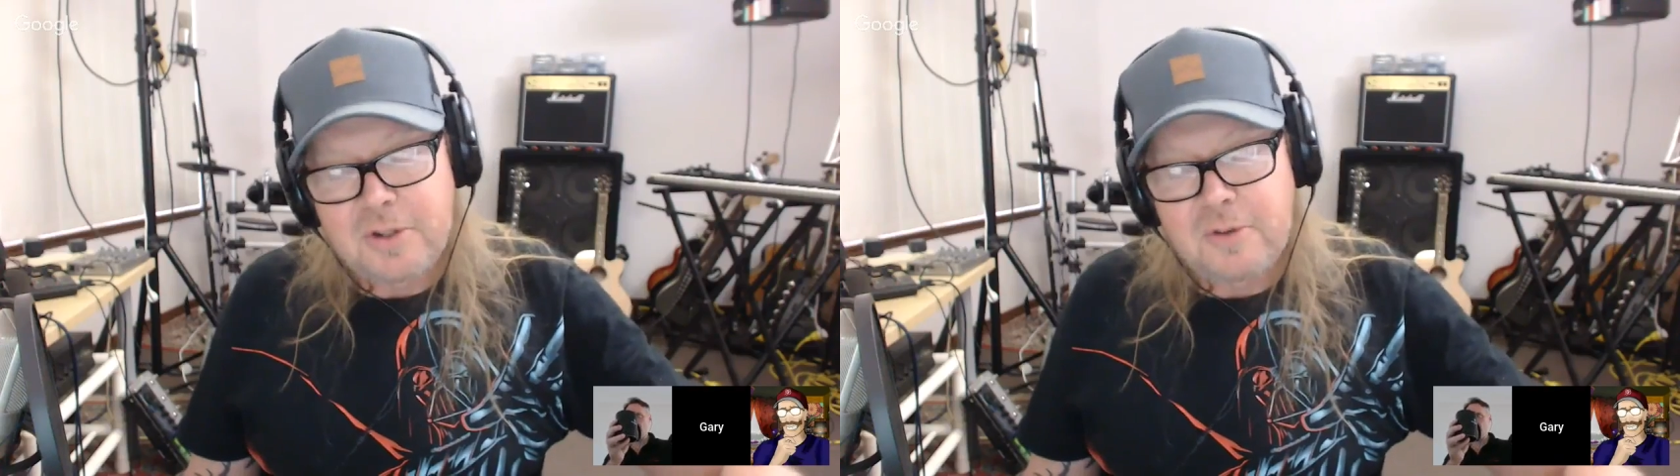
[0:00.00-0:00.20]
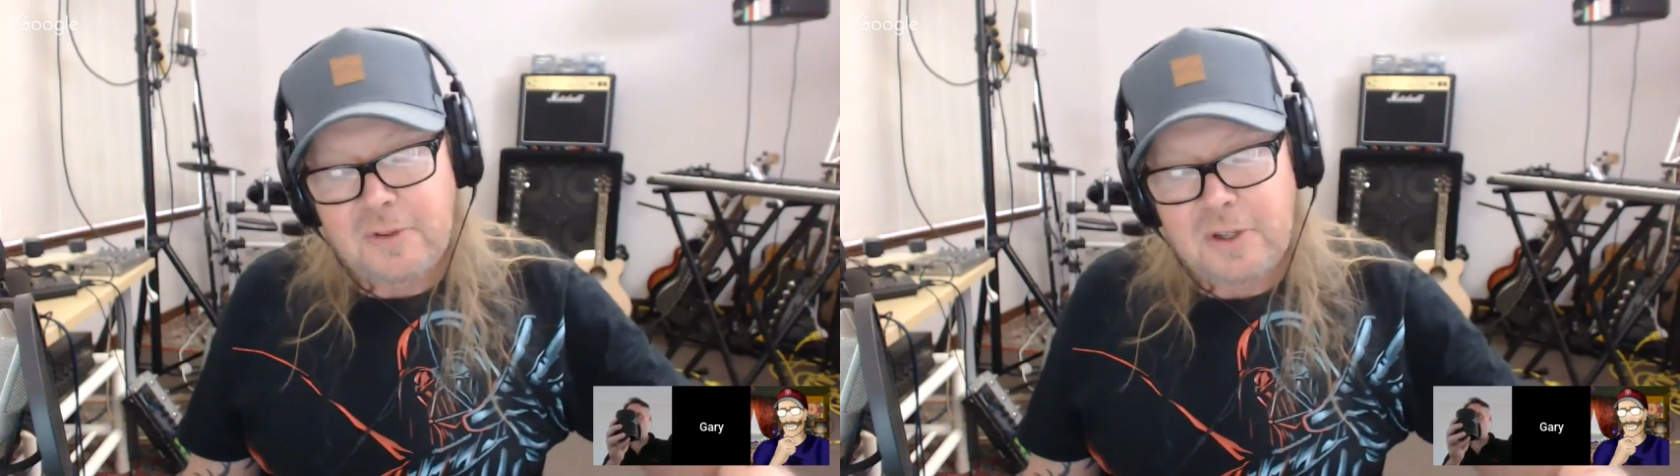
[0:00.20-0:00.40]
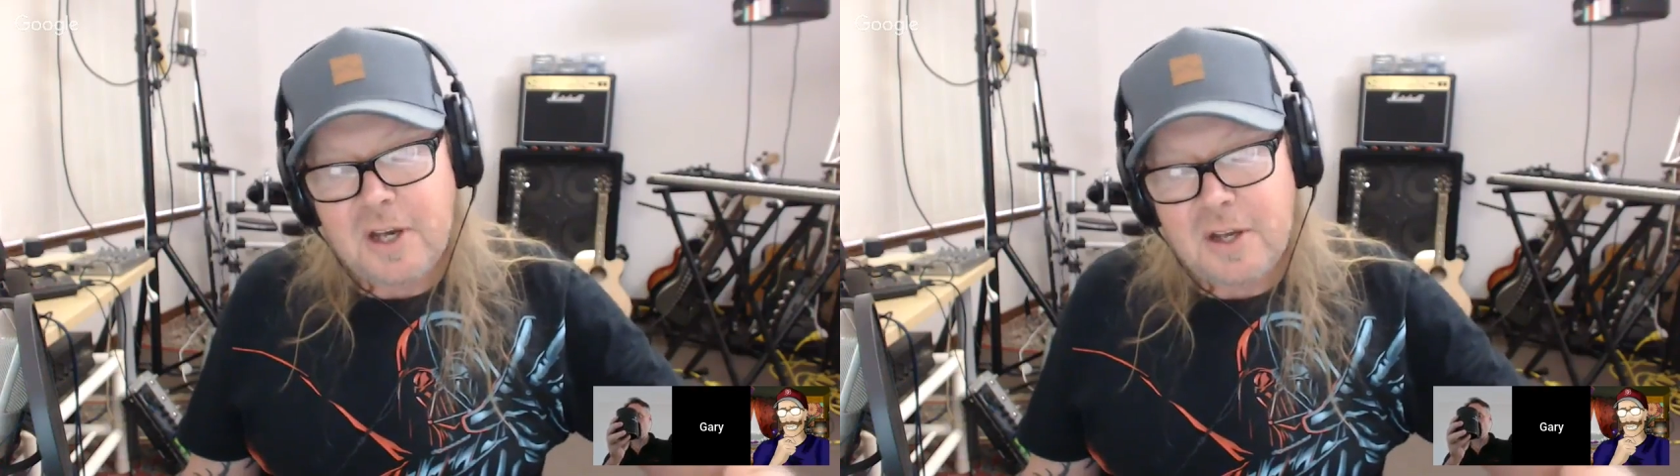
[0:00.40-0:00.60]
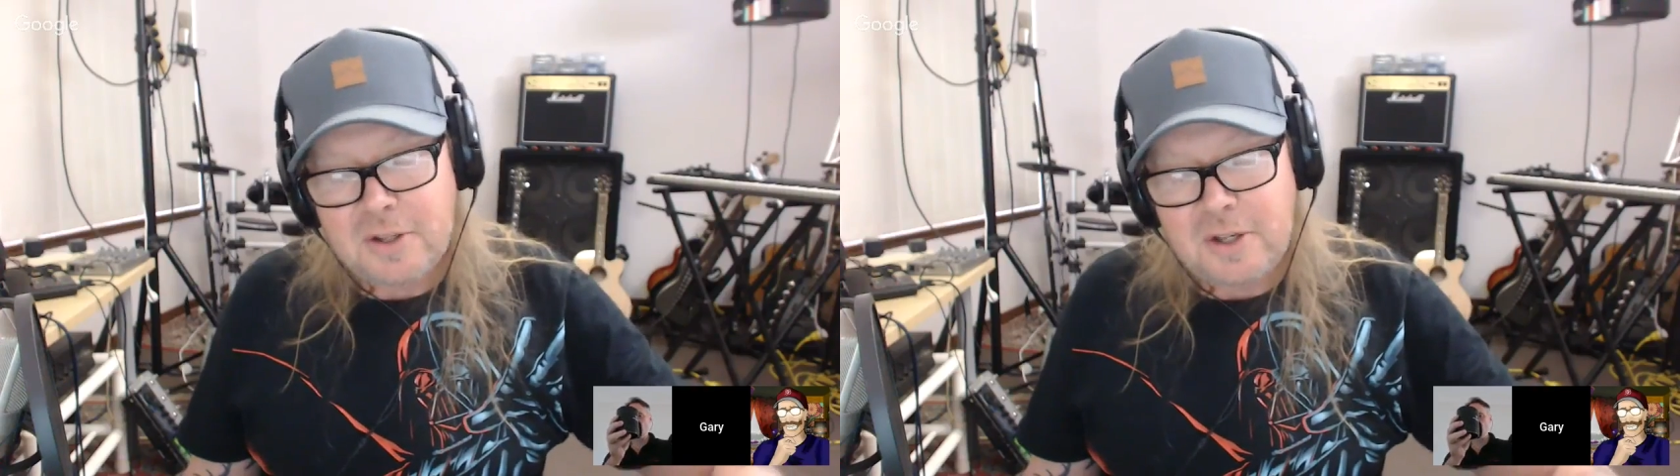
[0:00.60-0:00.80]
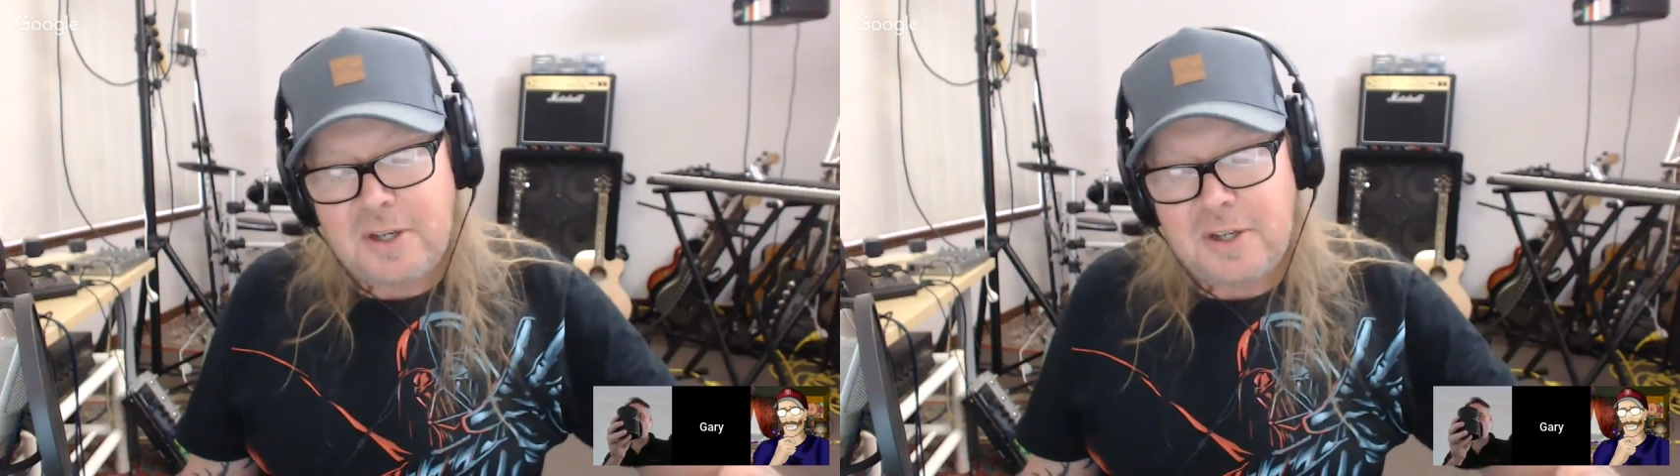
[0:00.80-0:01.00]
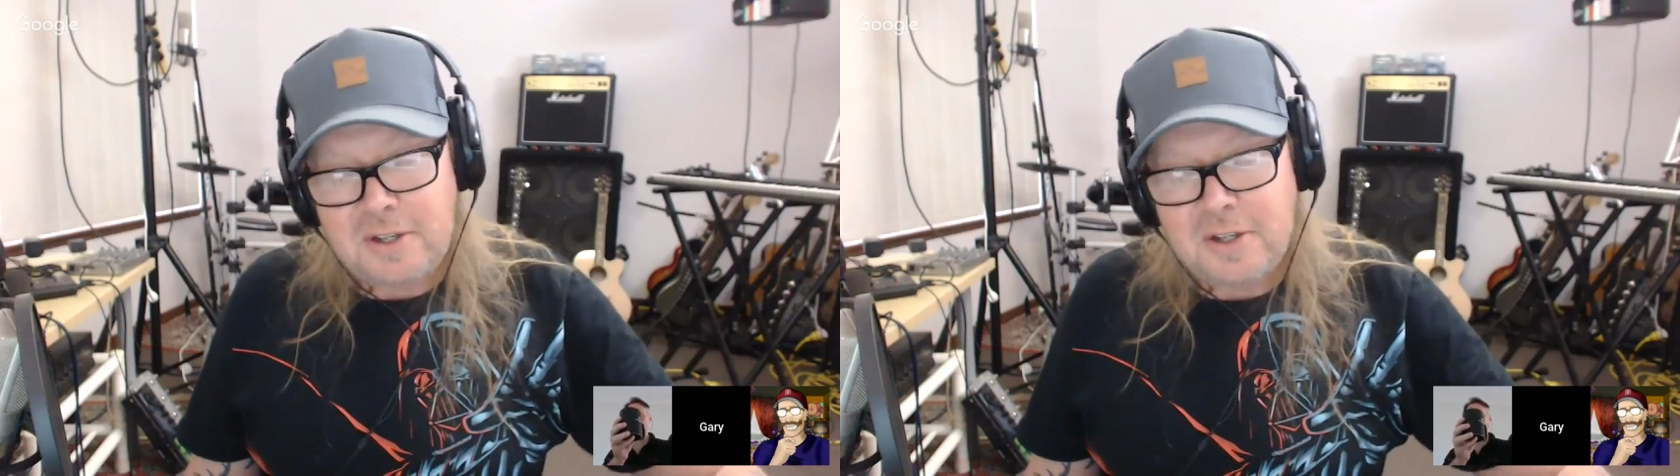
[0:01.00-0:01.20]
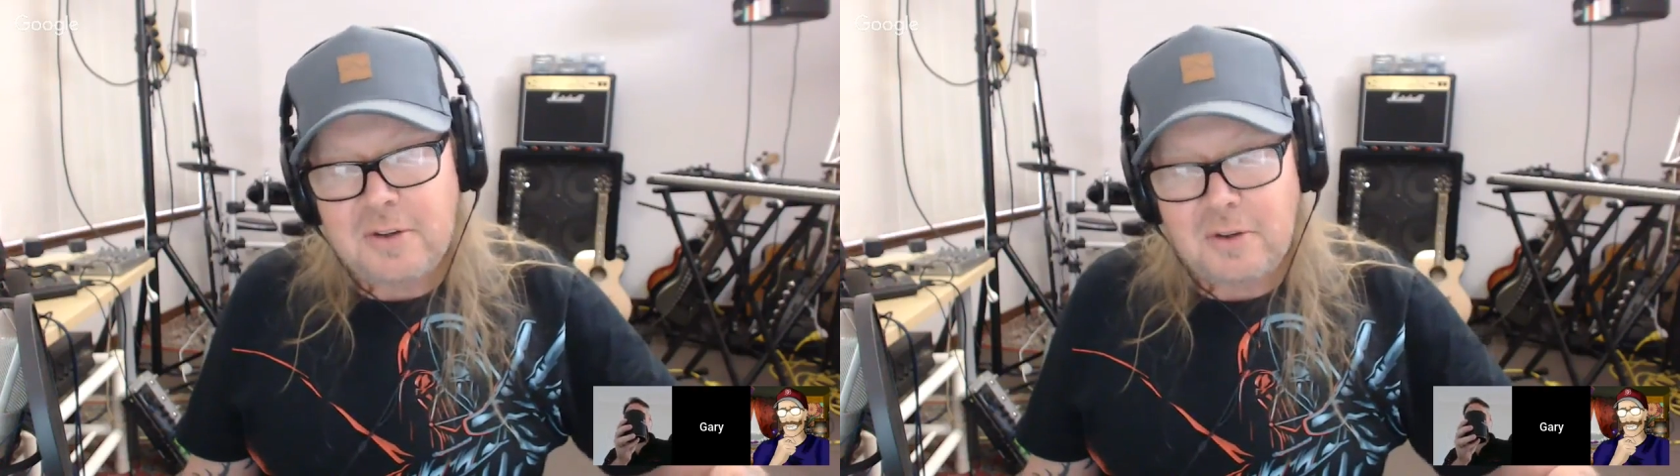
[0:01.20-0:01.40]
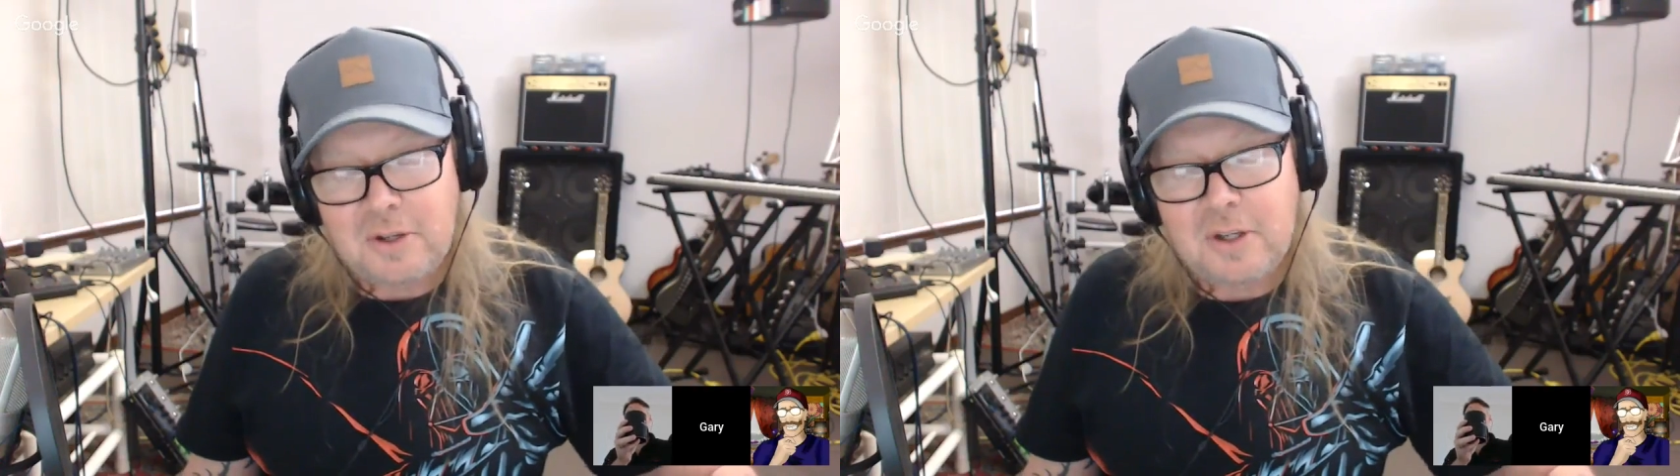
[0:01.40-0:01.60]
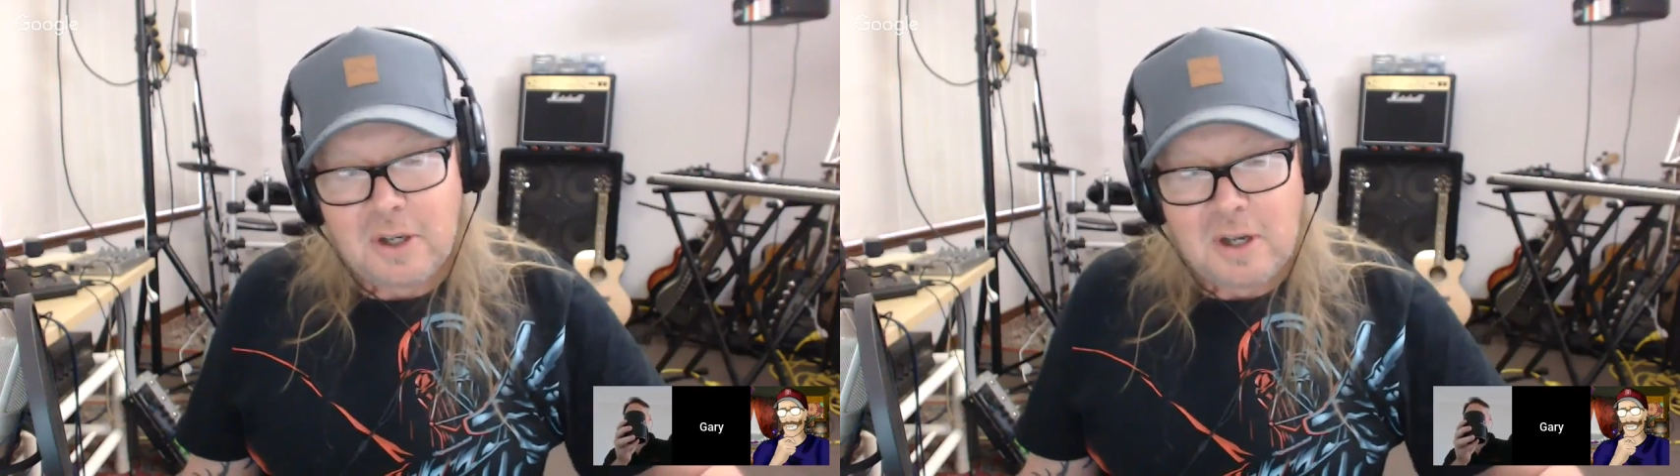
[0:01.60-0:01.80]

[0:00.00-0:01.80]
the video that Indy did on it,